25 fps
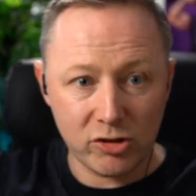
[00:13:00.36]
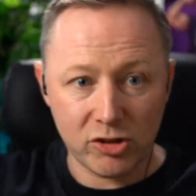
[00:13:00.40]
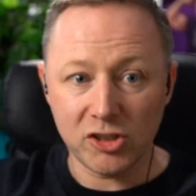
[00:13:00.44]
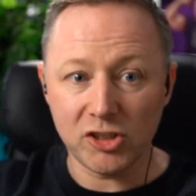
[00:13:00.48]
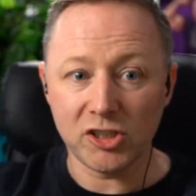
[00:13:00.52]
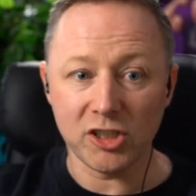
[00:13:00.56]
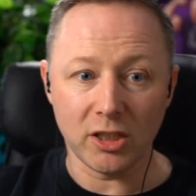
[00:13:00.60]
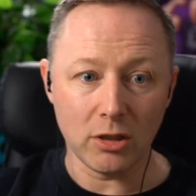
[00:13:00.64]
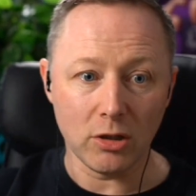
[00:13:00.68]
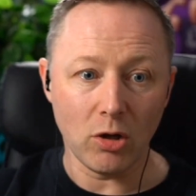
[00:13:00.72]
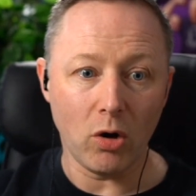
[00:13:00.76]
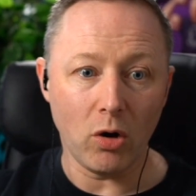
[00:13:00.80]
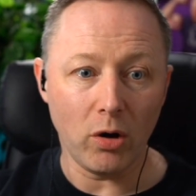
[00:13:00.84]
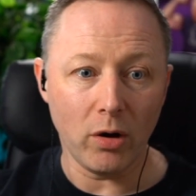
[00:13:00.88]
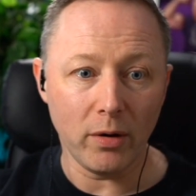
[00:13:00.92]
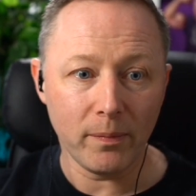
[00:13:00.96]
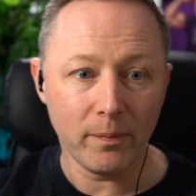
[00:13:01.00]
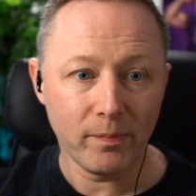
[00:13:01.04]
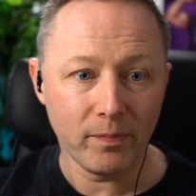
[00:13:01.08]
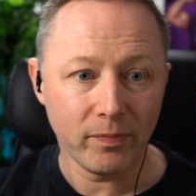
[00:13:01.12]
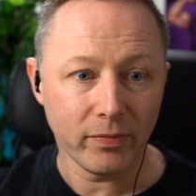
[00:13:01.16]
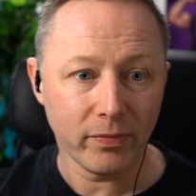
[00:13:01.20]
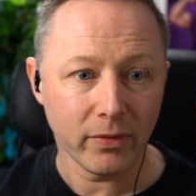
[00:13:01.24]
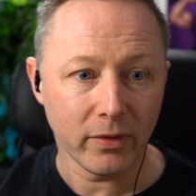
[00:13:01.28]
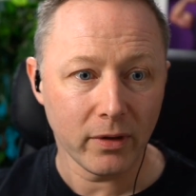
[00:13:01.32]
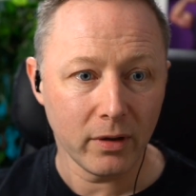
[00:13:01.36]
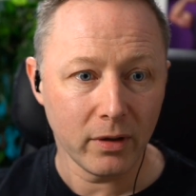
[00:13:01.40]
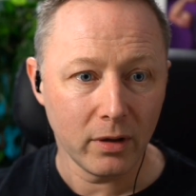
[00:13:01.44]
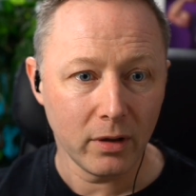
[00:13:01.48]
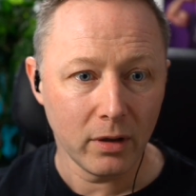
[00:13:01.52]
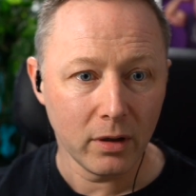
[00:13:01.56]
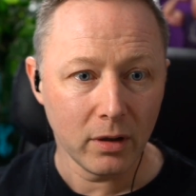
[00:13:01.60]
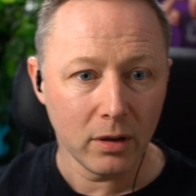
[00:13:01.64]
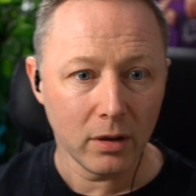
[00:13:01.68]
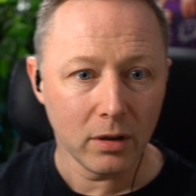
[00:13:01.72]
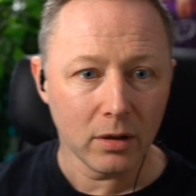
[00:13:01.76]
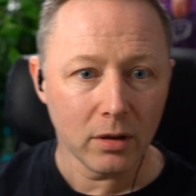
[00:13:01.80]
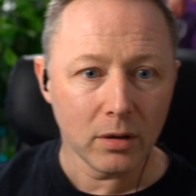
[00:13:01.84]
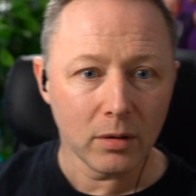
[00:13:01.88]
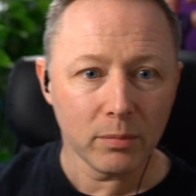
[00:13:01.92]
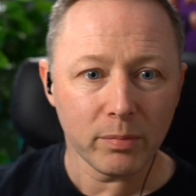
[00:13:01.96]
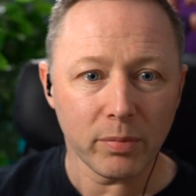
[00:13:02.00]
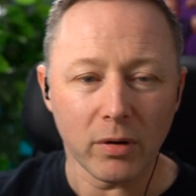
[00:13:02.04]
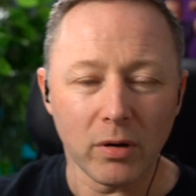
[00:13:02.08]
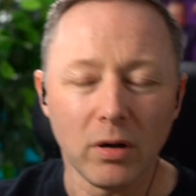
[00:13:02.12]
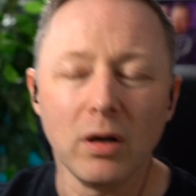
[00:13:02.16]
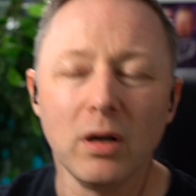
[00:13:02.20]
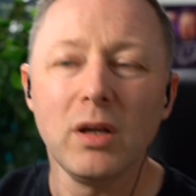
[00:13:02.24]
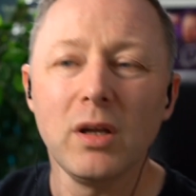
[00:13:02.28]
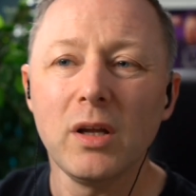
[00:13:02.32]
as your lot.
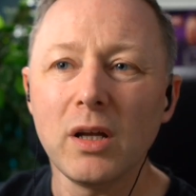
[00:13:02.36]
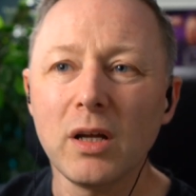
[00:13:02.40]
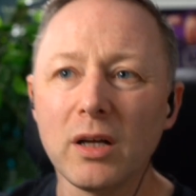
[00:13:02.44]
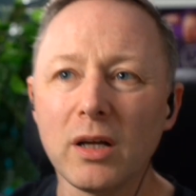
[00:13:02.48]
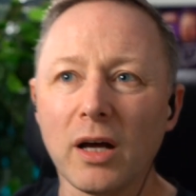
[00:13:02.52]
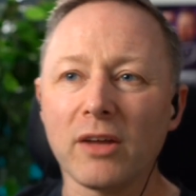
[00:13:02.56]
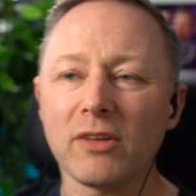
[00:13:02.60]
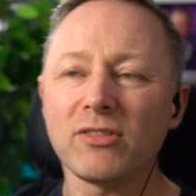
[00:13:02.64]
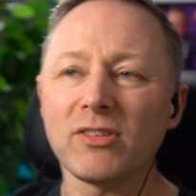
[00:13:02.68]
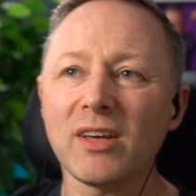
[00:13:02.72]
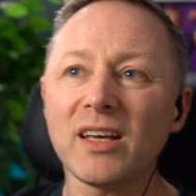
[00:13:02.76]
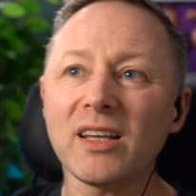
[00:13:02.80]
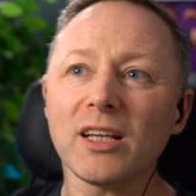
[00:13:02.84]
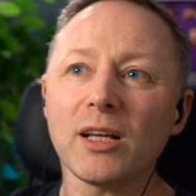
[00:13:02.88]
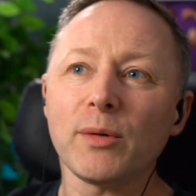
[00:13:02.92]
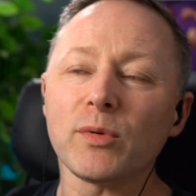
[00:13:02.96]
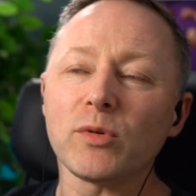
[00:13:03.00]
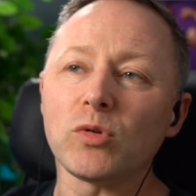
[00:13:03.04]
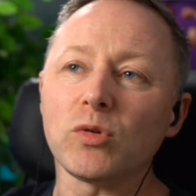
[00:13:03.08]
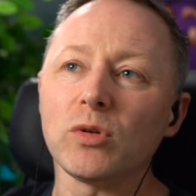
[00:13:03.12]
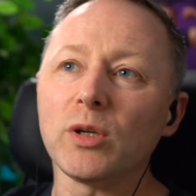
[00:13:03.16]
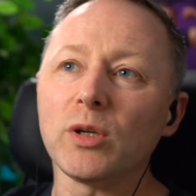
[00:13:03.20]
But I think that would only